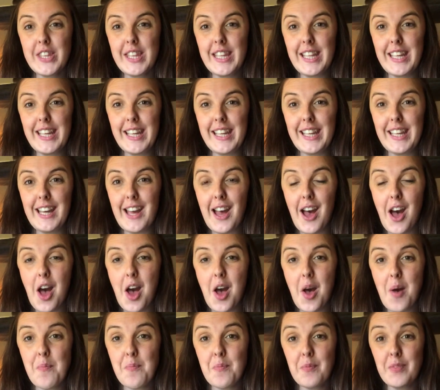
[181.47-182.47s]
the
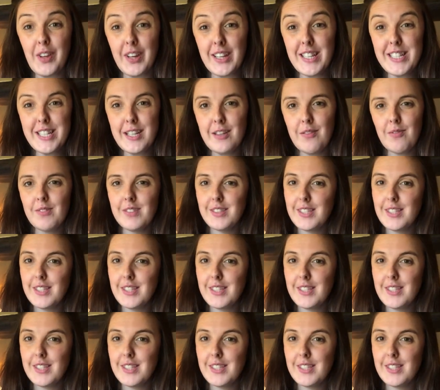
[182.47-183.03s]
19th